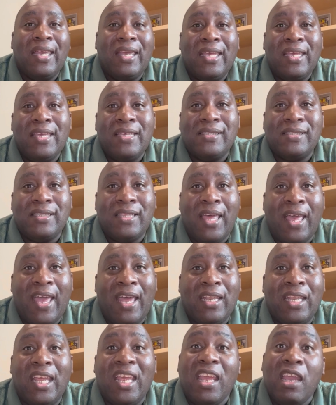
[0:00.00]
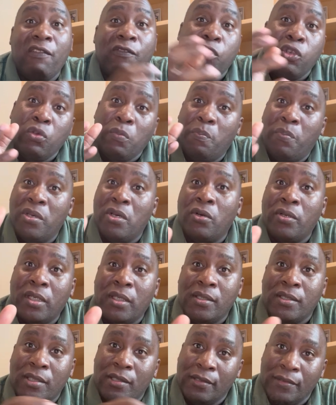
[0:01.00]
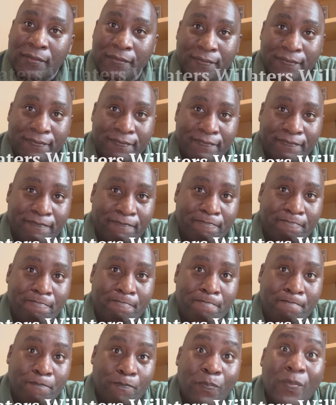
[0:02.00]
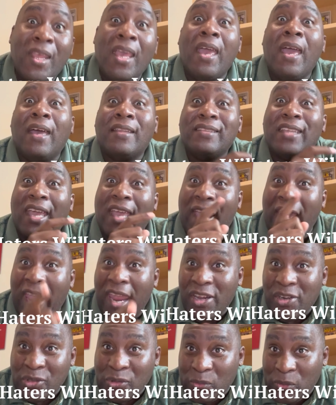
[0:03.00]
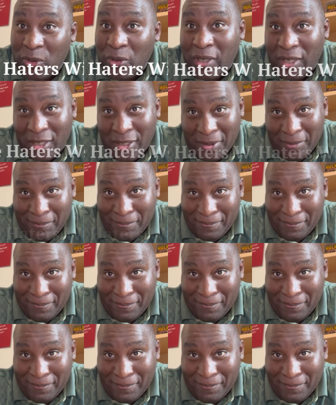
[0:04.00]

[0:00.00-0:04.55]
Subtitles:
is that if you build it, the haters will come.